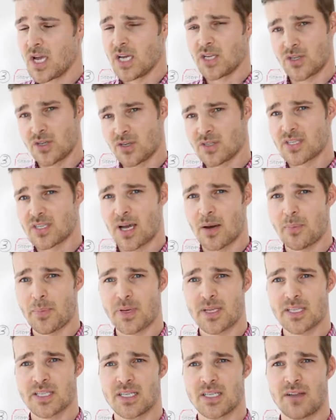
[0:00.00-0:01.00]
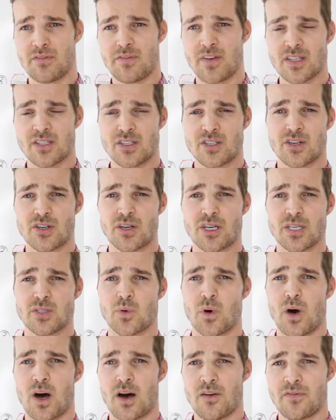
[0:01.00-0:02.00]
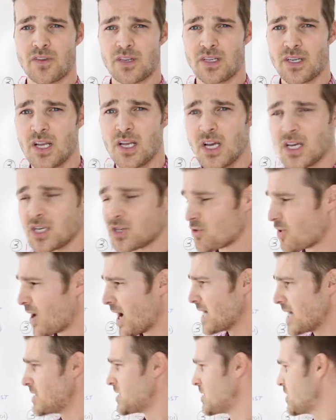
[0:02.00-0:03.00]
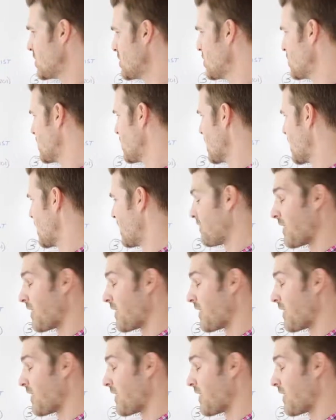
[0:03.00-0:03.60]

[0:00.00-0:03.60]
insurance companies and defense attorneys will often try to